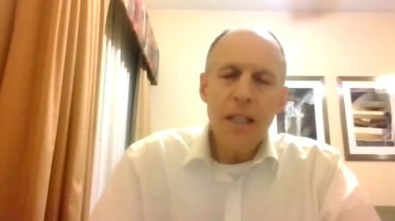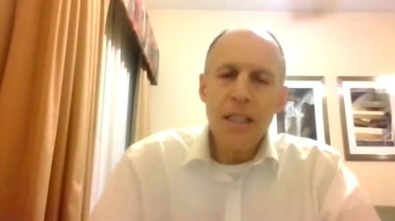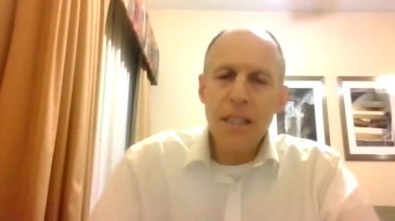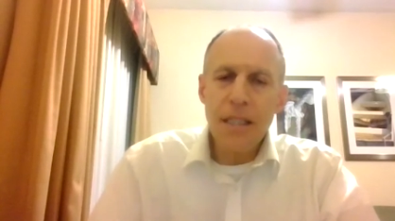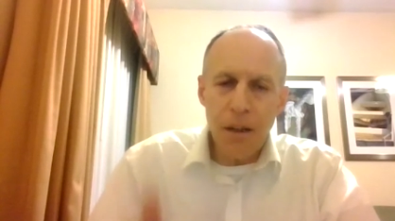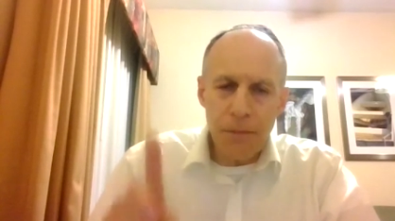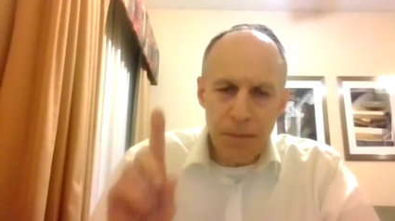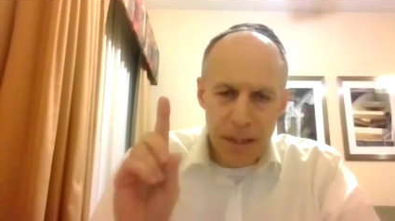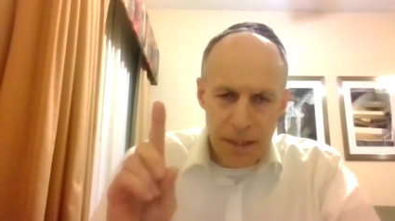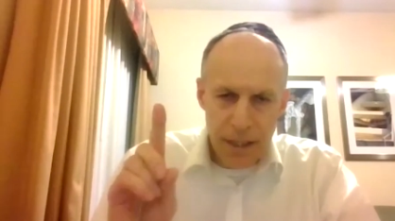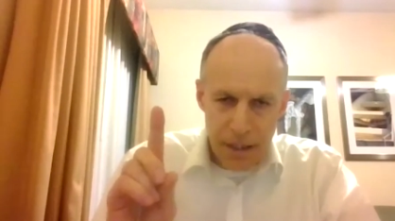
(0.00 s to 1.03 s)

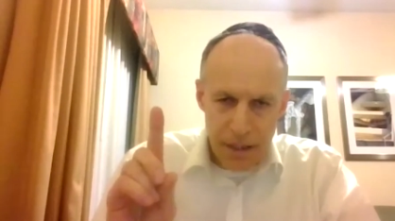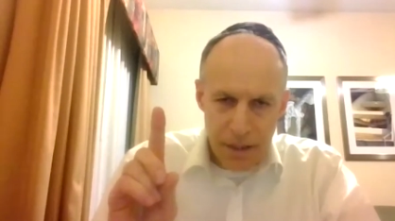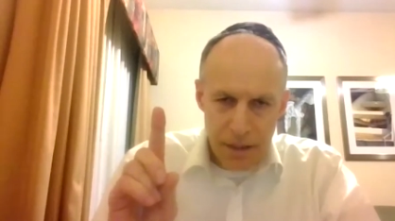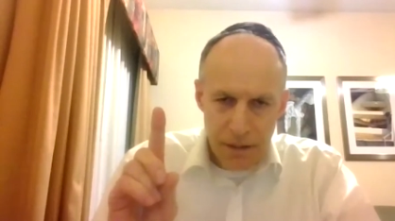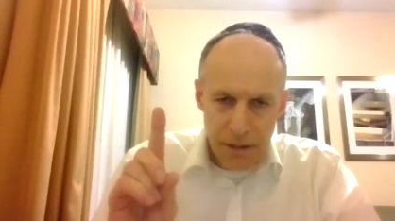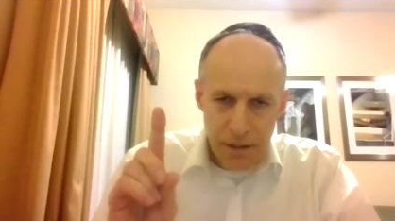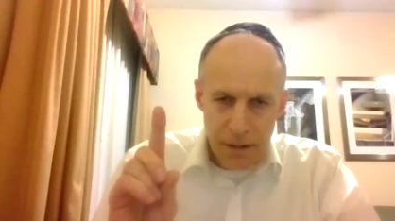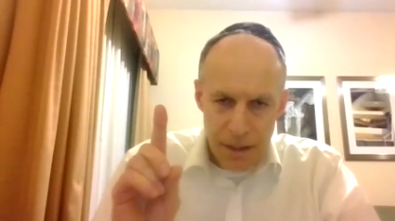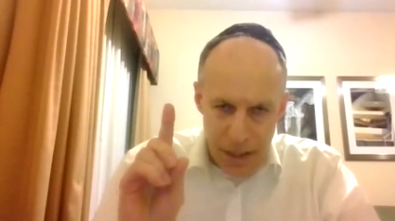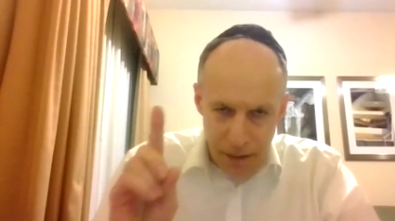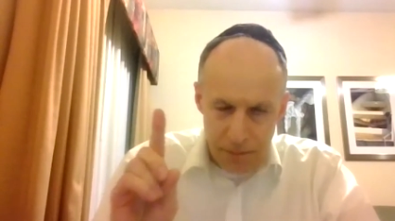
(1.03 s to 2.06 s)
selflessness,
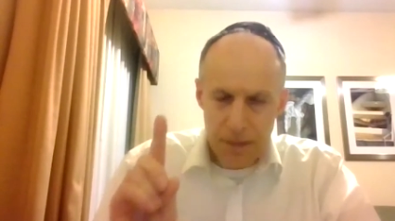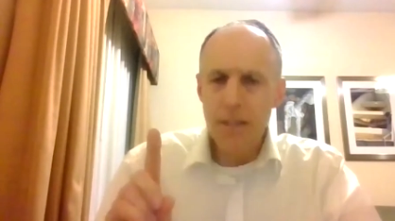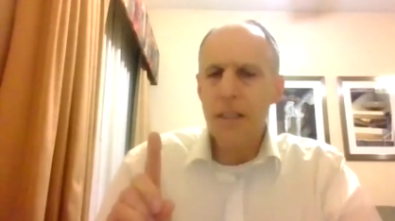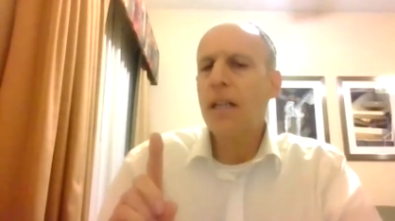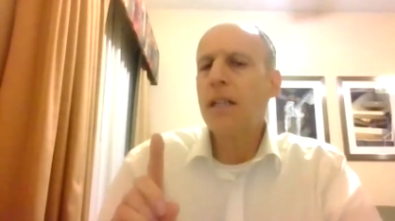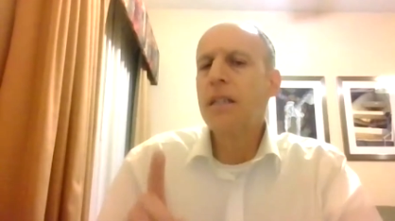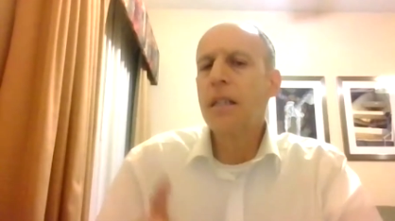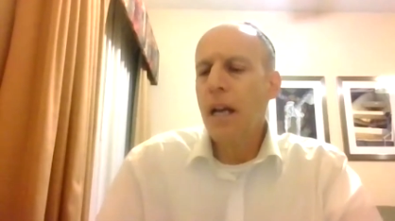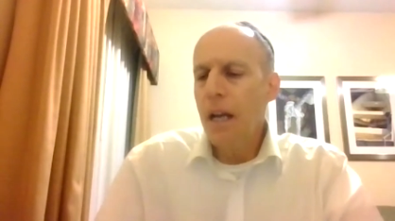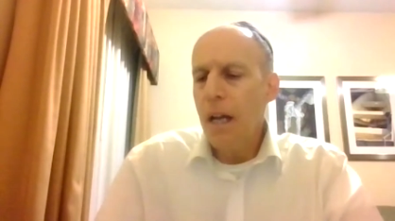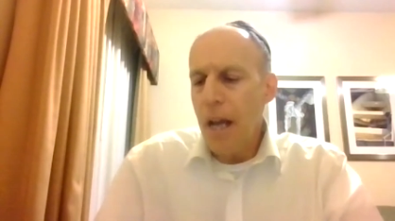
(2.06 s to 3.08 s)
selflessness,
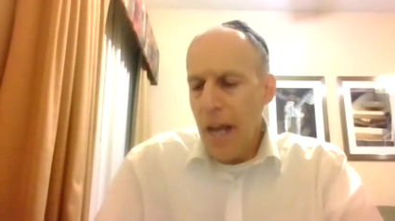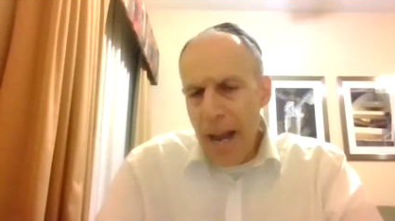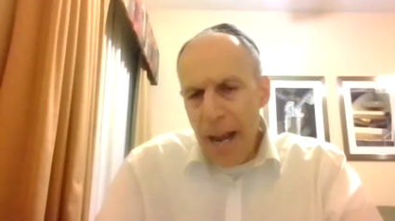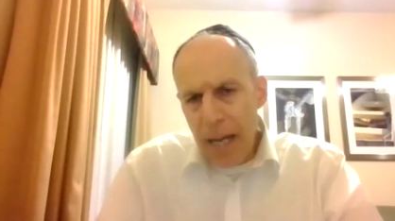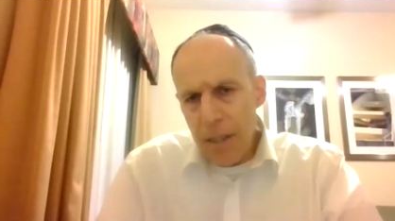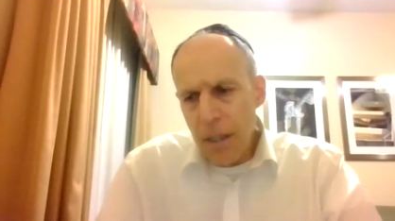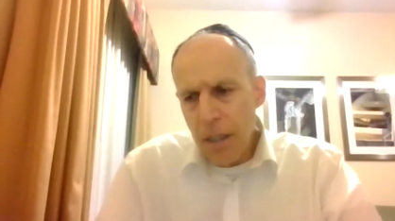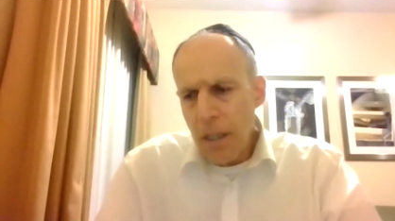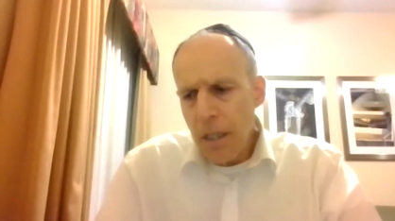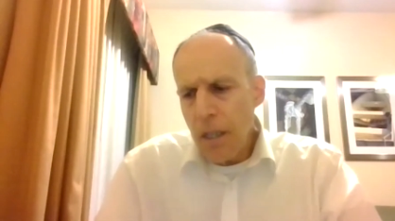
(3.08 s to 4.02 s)
and